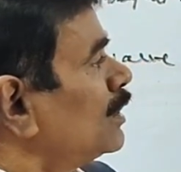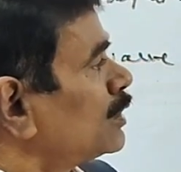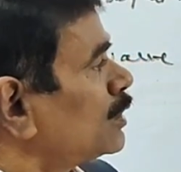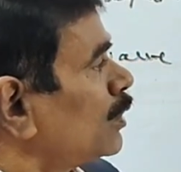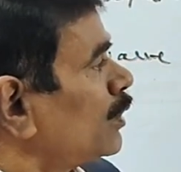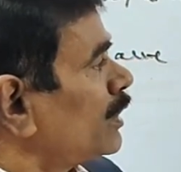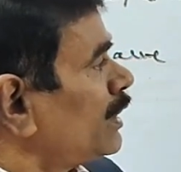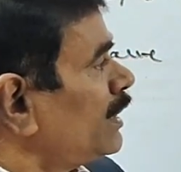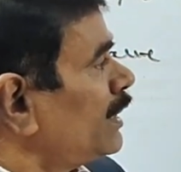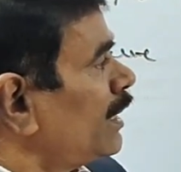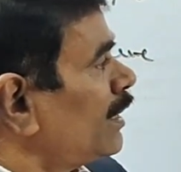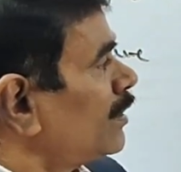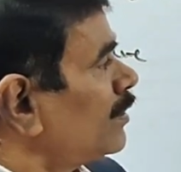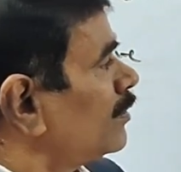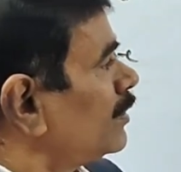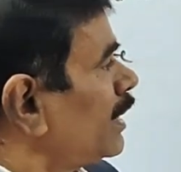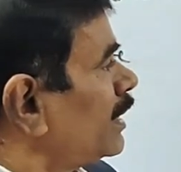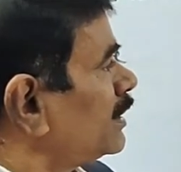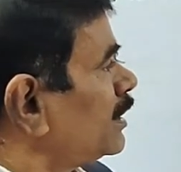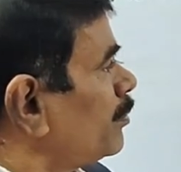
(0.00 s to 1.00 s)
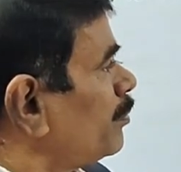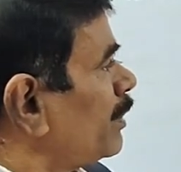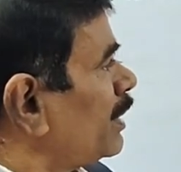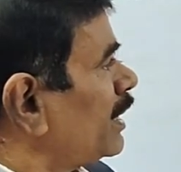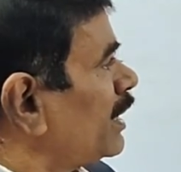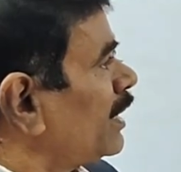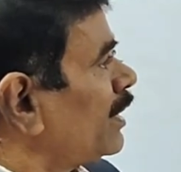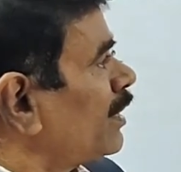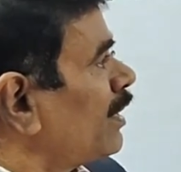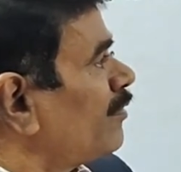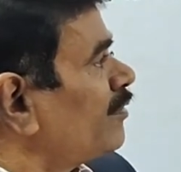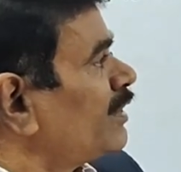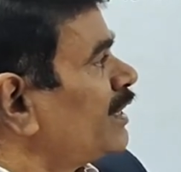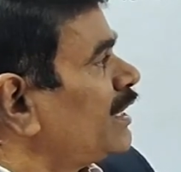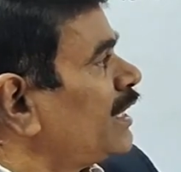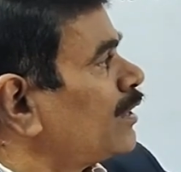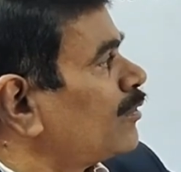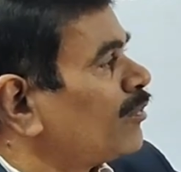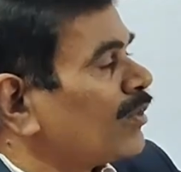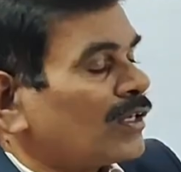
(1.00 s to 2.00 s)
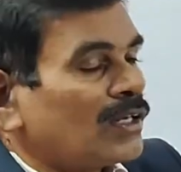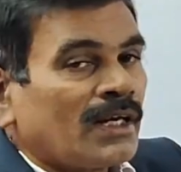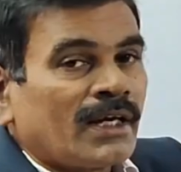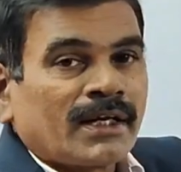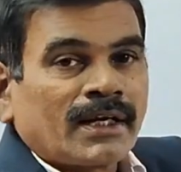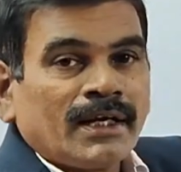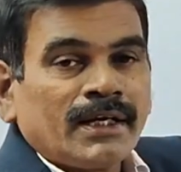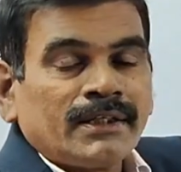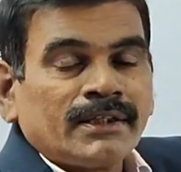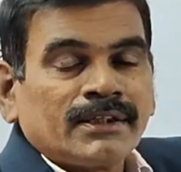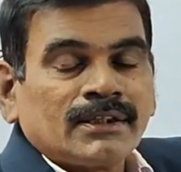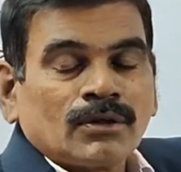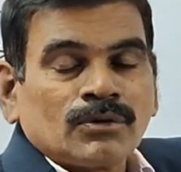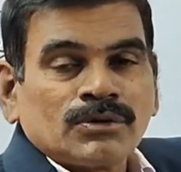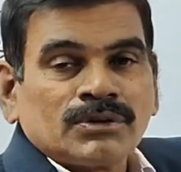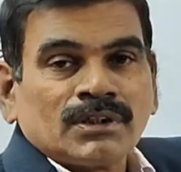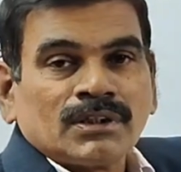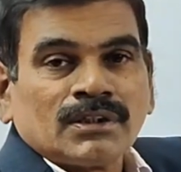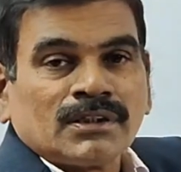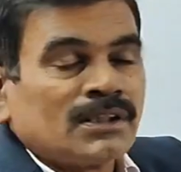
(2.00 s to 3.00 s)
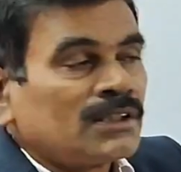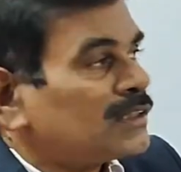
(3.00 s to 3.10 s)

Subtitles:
So here at the beginning of the year 1,08,000,